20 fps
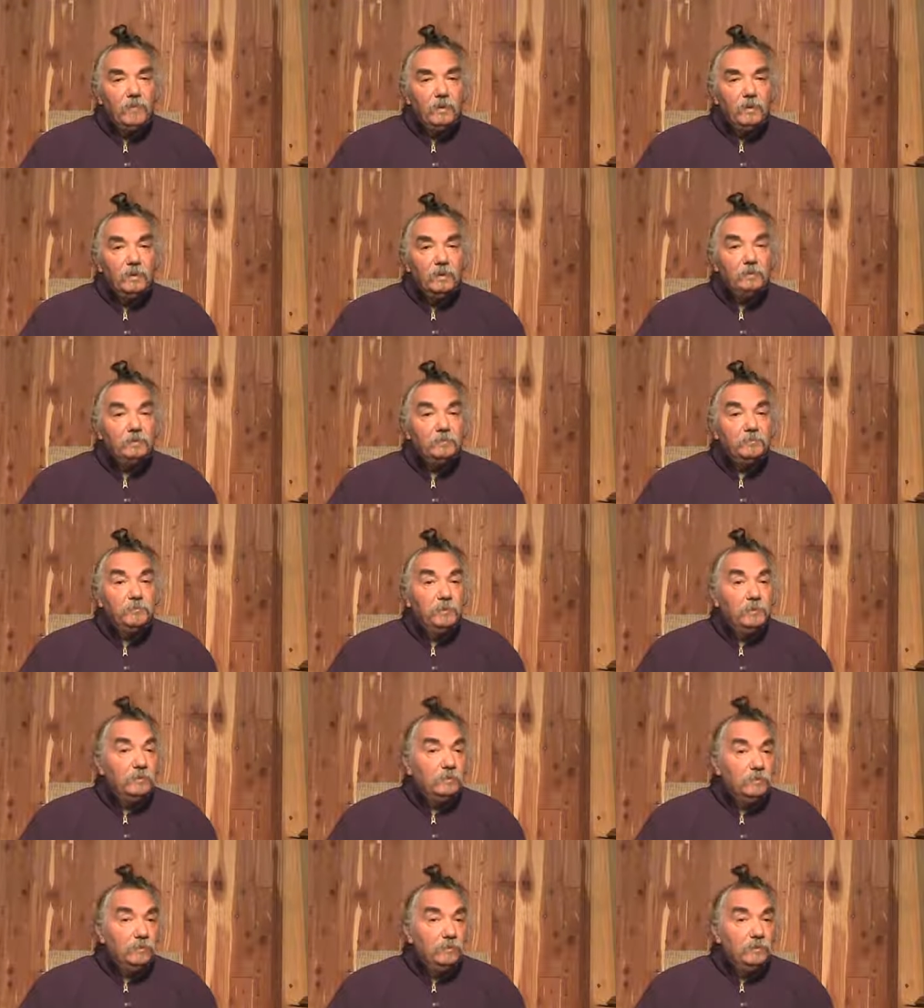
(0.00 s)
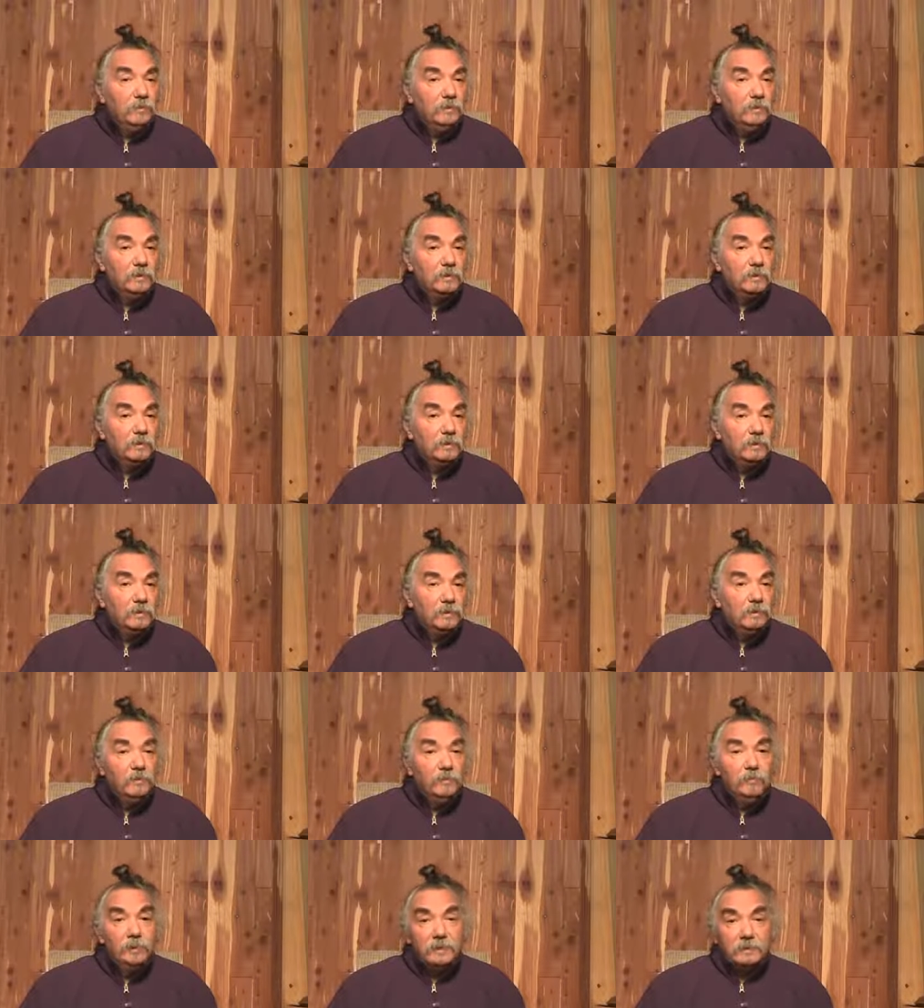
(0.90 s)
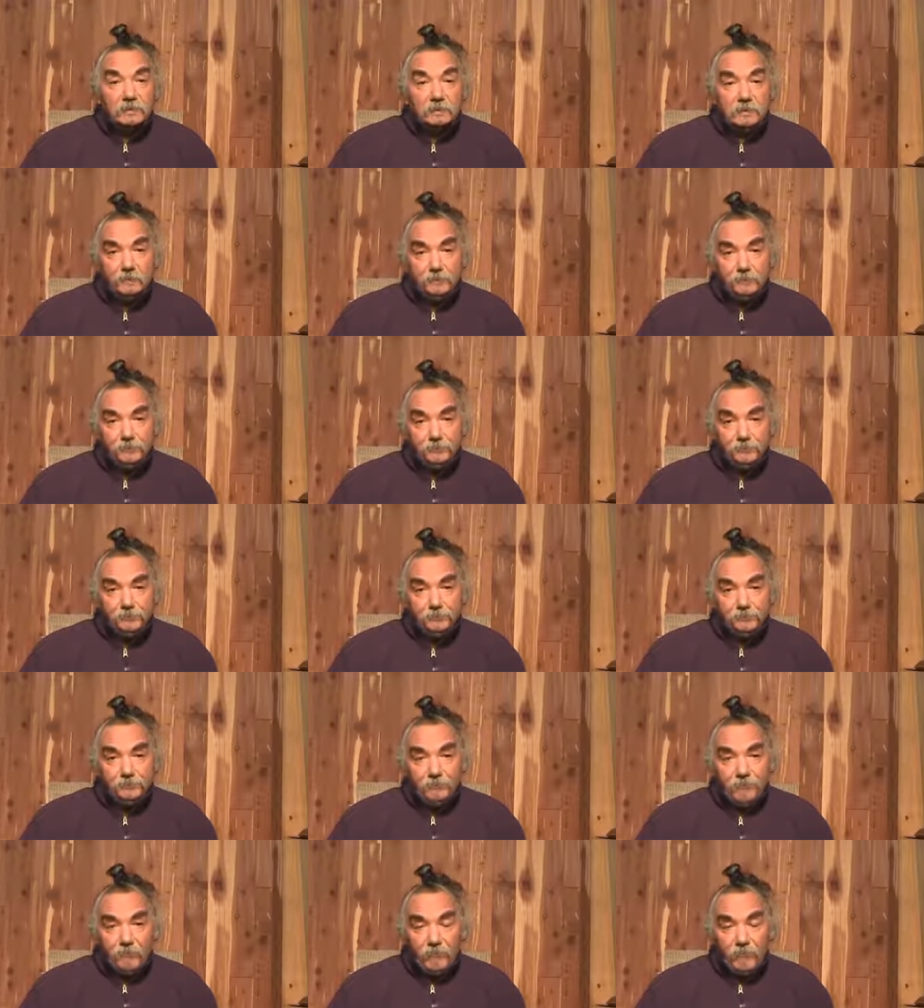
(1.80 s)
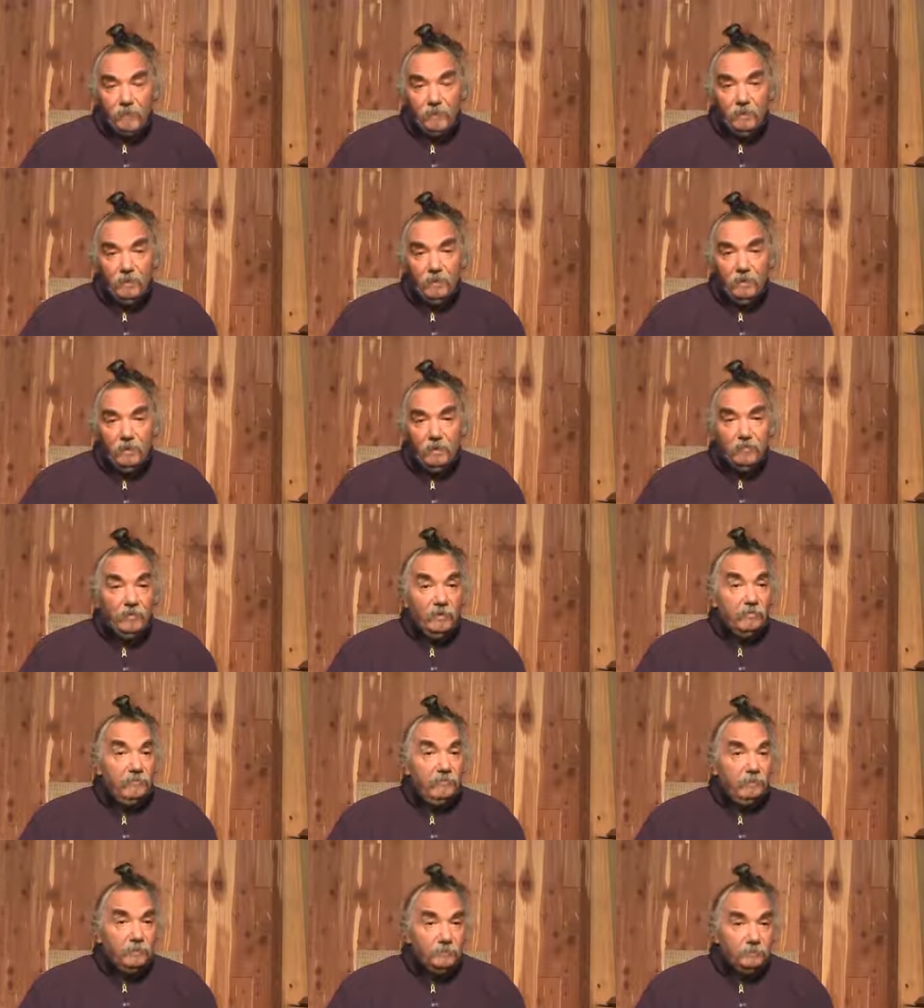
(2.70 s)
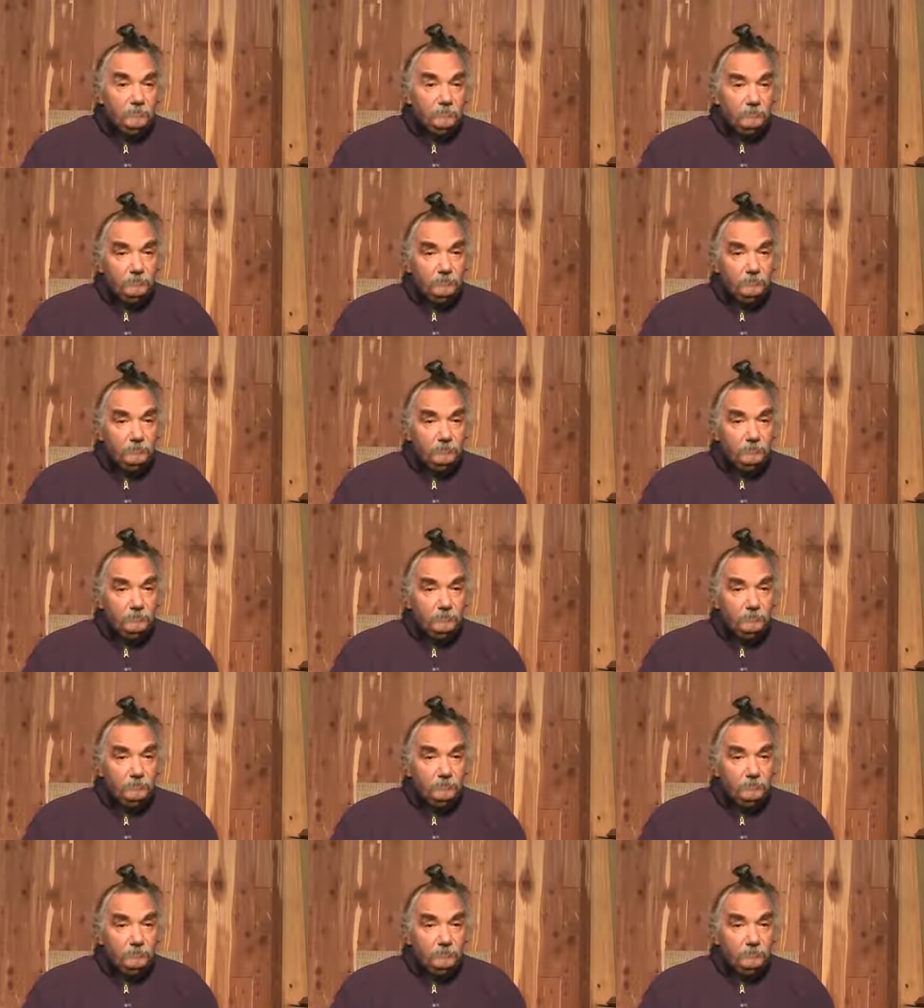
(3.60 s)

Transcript: Let spirit do what it can do best for everyone.